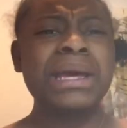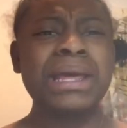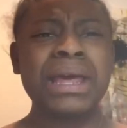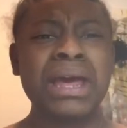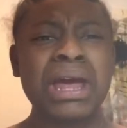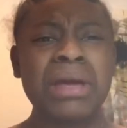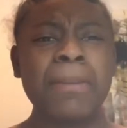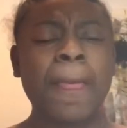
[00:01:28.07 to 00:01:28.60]

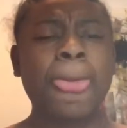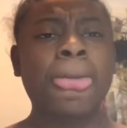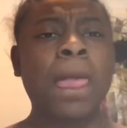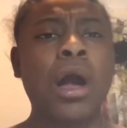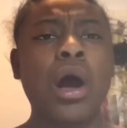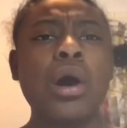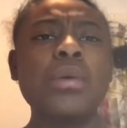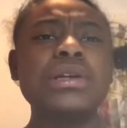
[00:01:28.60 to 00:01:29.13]
cat
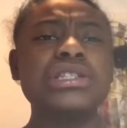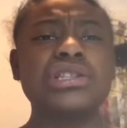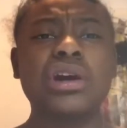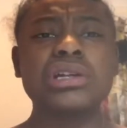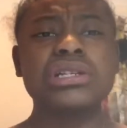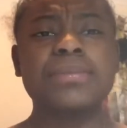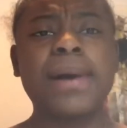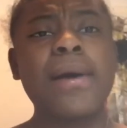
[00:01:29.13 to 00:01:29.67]
always
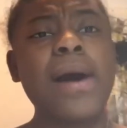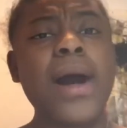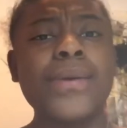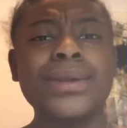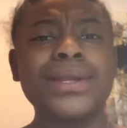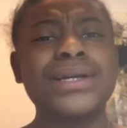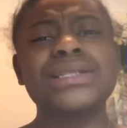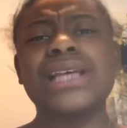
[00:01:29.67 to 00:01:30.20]
talks about
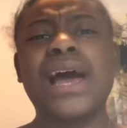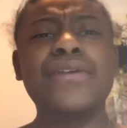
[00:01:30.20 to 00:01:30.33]
how it looks